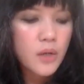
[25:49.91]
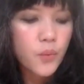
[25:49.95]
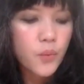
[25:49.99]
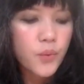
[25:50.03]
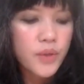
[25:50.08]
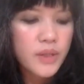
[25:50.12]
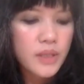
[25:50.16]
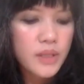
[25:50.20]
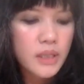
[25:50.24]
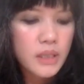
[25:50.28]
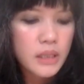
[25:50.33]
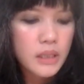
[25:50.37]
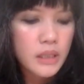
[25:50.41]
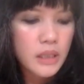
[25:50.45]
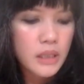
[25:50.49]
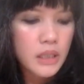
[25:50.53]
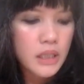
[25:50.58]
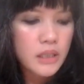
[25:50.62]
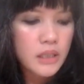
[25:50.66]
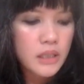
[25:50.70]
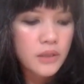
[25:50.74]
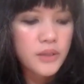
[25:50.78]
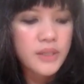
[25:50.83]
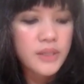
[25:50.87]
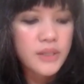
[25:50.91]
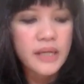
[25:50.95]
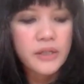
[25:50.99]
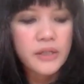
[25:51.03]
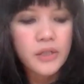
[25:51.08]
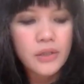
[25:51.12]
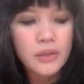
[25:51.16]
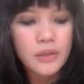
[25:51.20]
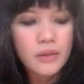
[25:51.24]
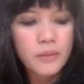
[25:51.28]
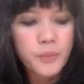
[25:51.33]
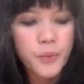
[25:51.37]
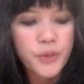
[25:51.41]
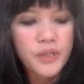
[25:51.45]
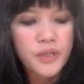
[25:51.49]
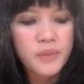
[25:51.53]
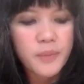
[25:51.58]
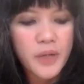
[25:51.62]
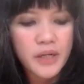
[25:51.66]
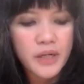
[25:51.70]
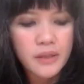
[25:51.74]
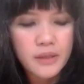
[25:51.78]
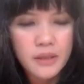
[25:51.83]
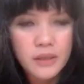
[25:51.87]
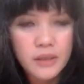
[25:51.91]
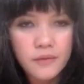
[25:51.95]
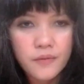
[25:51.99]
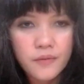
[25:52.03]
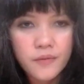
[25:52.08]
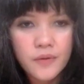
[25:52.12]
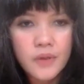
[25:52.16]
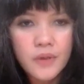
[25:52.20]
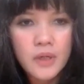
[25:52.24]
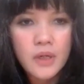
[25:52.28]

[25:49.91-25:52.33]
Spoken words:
with an intersectional perspective